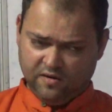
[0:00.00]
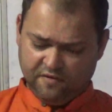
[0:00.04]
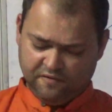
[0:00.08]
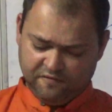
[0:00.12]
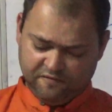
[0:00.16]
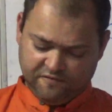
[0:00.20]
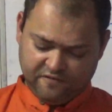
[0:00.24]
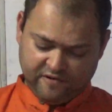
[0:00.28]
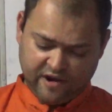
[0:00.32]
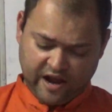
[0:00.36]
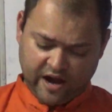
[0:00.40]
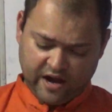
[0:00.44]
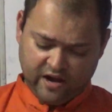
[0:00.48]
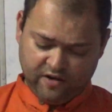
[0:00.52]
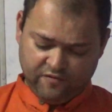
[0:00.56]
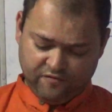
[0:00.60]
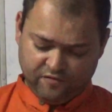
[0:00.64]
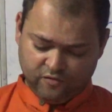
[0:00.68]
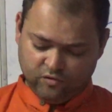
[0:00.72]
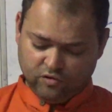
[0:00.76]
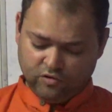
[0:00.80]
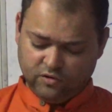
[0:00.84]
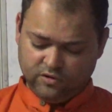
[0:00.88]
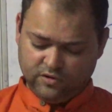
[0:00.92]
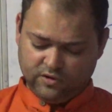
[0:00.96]
fried
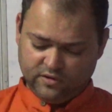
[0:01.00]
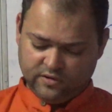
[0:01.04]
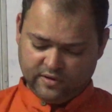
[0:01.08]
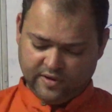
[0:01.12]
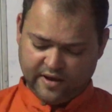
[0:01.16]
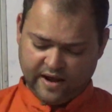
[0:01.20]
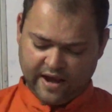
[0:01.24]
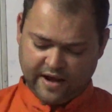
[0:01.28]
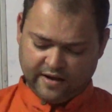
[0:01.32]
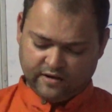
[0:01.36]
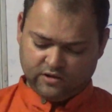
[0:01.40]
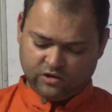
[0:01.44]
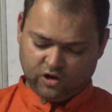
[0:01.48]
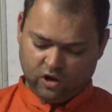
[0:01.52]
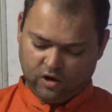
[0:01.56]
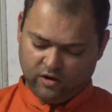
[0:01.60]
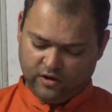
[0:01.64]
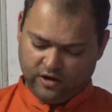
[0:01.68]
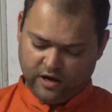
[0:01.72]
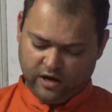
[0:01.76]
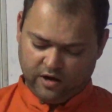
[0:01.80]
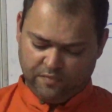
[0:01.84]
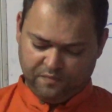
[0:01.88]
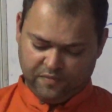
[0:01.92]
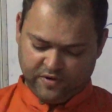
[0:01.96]
foods and
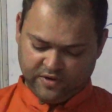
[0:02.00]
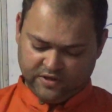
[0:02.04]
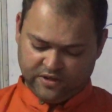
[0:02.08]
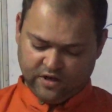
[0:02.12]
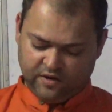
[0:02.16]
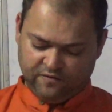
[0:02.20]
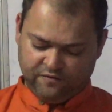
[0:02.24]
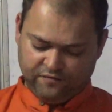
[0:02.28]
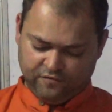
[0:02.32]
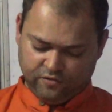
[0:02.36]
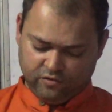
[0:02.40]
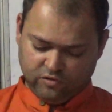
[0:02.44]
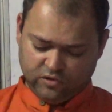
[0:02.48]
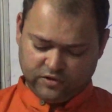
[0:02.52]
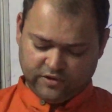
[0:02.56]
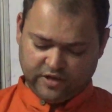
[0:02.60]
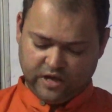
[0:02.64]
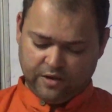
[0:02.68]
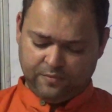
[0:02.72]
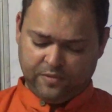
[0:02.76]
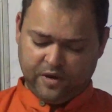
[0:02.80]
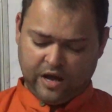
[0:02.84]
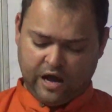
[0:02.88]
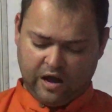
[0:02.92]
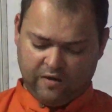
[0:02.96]
salted preserved foods
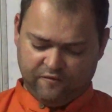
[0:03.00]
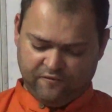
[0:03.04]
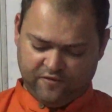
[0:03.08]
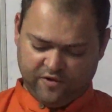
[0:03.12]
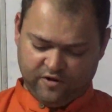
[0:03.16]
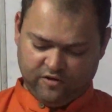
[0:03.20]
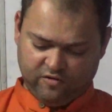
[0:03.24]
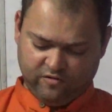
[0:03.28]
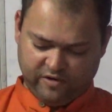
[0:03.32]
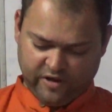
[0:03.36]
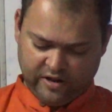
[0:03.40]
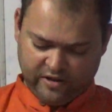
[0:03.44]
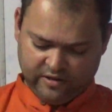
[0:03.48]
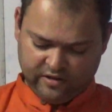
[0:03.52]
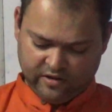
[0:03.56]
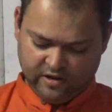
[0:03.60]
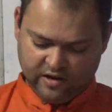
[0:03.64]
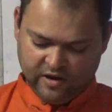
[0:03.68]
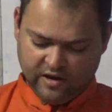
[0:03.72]
can be harmful to health.